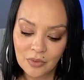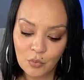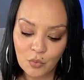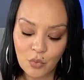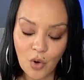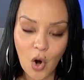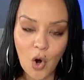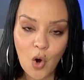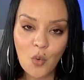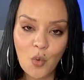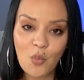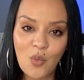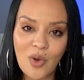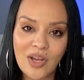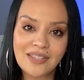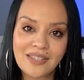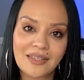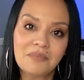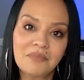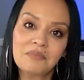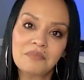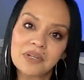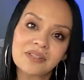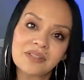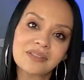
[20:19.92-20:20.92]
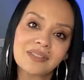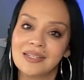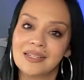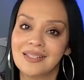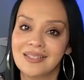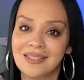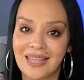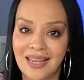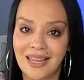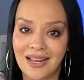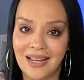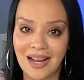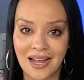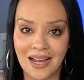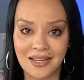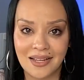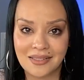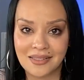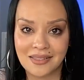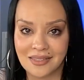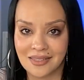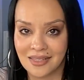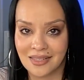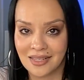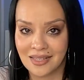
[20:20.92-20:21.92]
Rome wasn't built in a day,
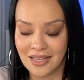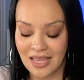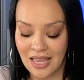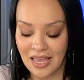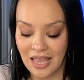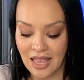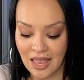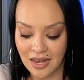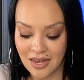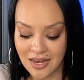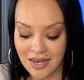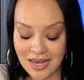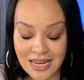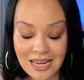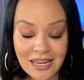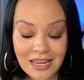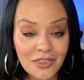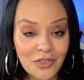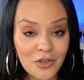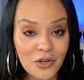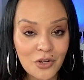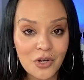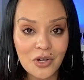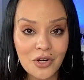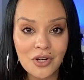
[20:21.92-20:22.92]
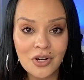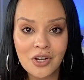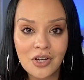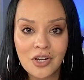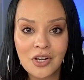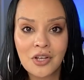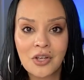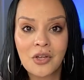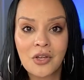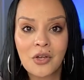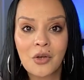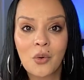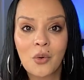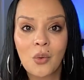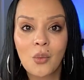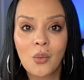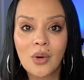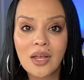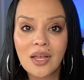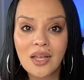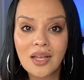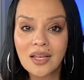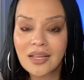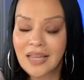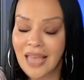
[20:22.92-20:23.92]
guys, and neither
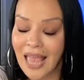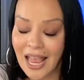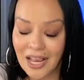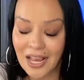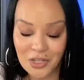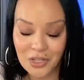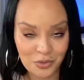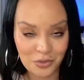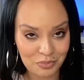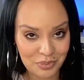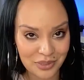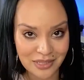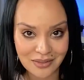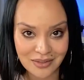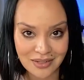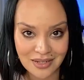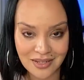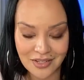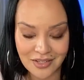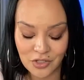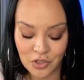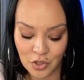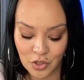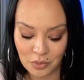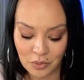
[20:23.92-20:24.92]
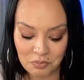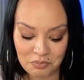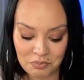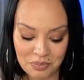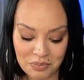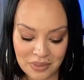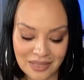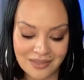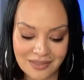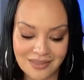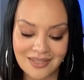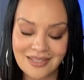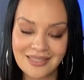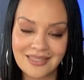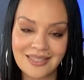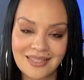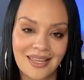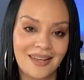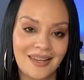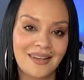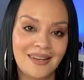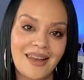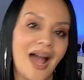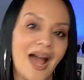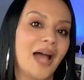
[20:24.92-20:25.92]
with can your business your business
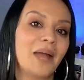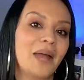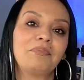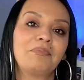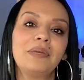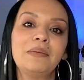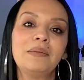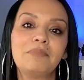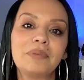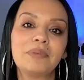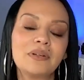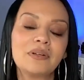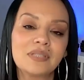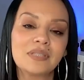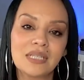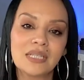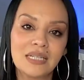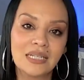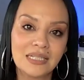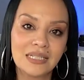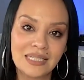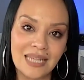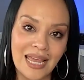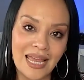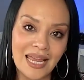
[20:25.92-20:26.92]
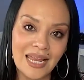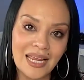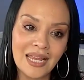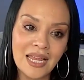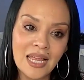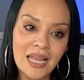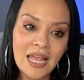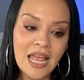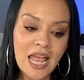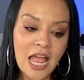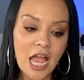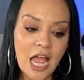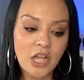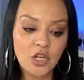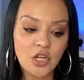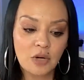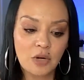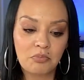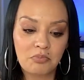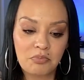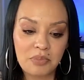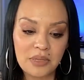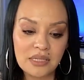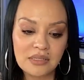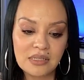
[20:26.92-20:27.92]
cannot be built in a day and
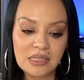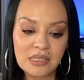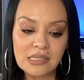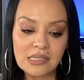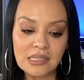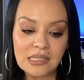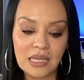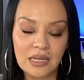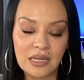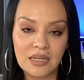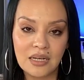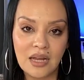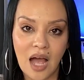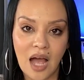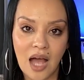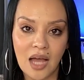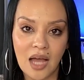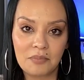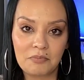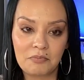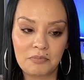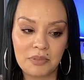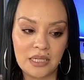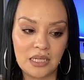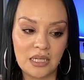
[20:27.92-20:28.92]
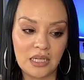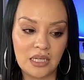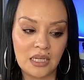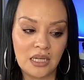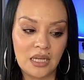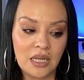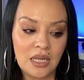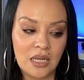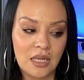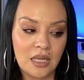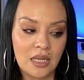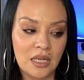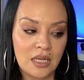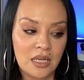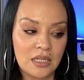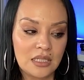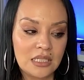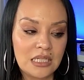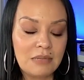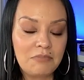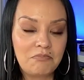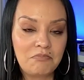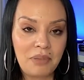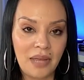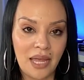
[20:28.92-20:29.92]
your business cannot be
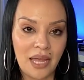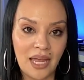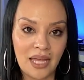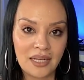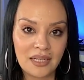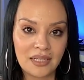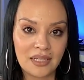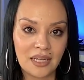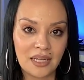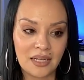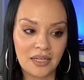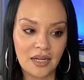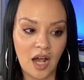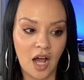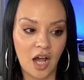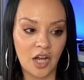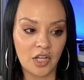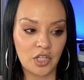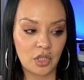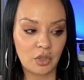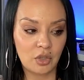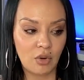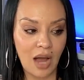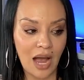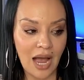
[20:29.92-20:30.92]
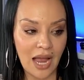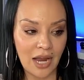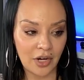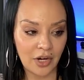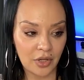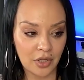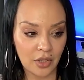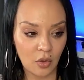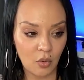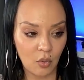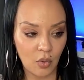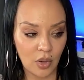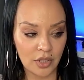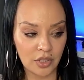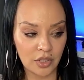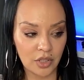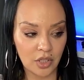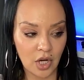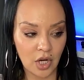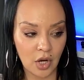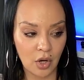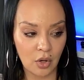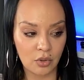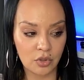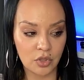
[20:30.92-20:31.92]
dependent on you hiring one
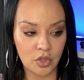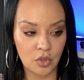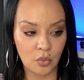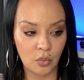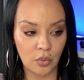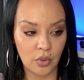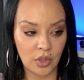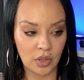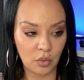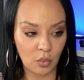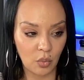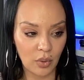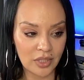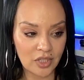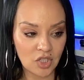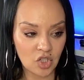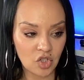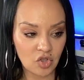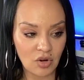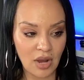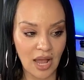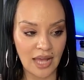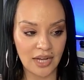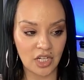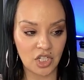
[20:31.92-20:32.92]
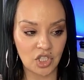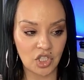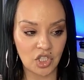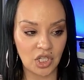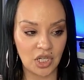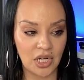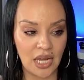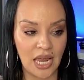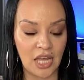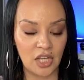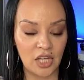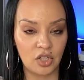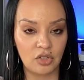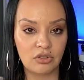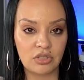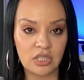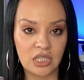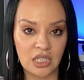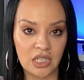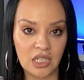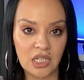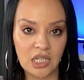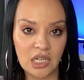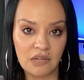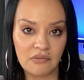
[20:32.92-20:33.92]
coach with one strategy and you
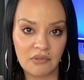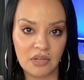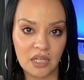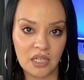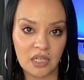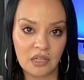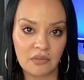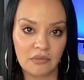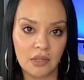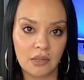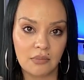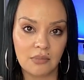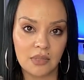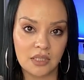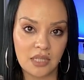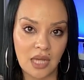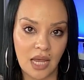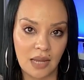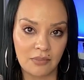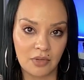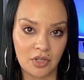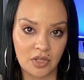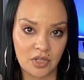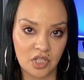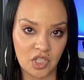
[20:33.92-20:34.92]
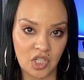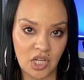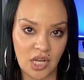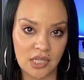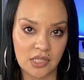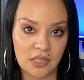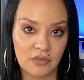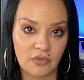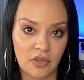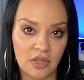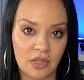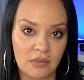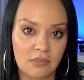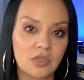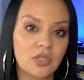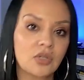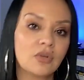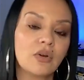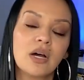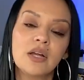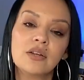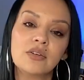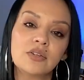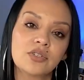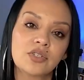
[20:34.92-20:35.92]
didn't even give them the time or the chance for them to
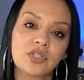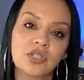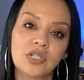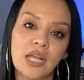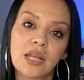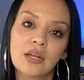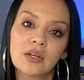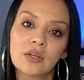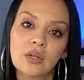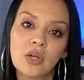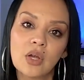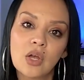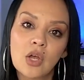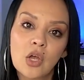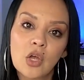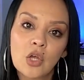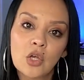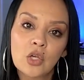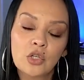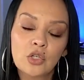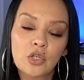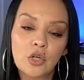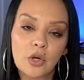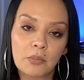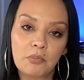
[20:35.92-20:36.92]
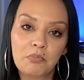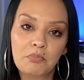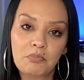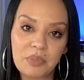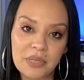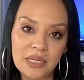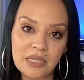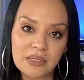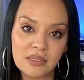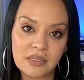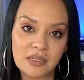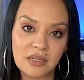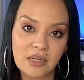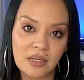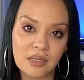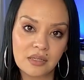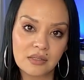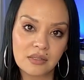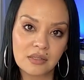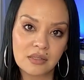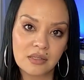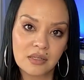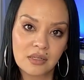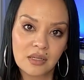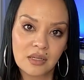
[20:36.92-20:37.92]
understand your
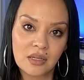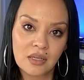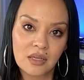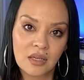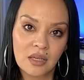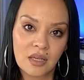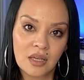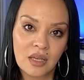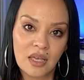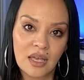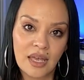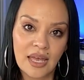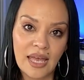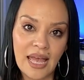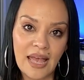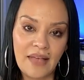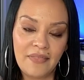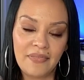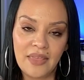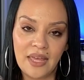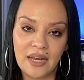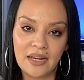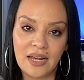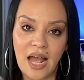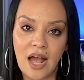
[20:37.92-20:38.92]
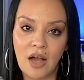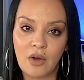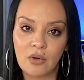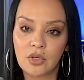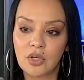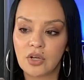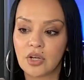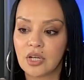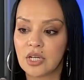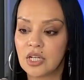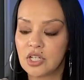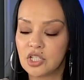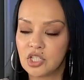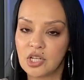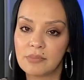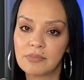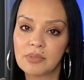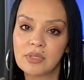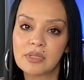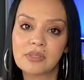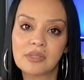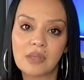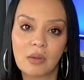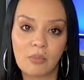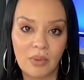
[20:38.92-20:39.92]
business and then now you're going to jump
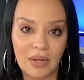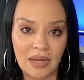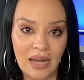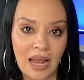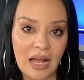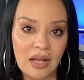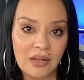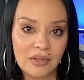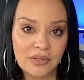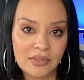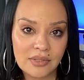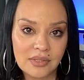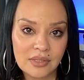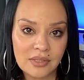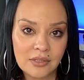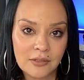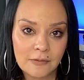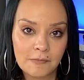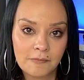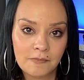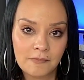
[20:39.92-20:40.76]
to someone else